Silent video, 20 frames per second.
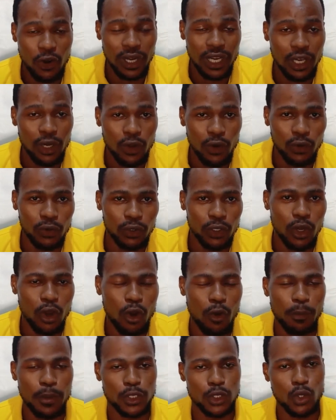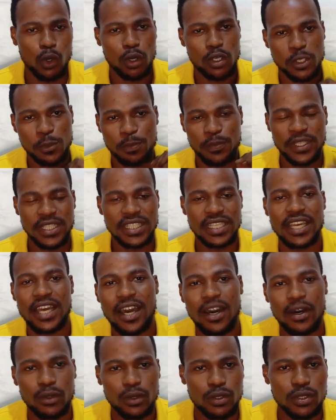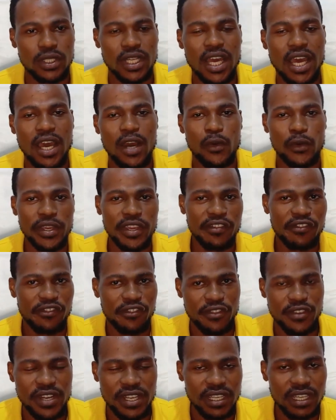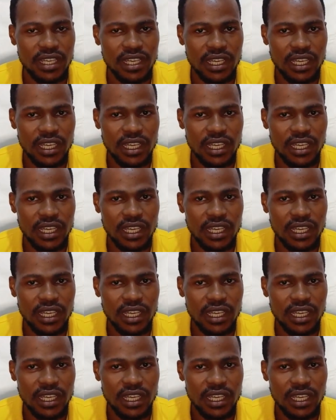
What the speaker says: All along, not a person or spit it out. Now, were you free?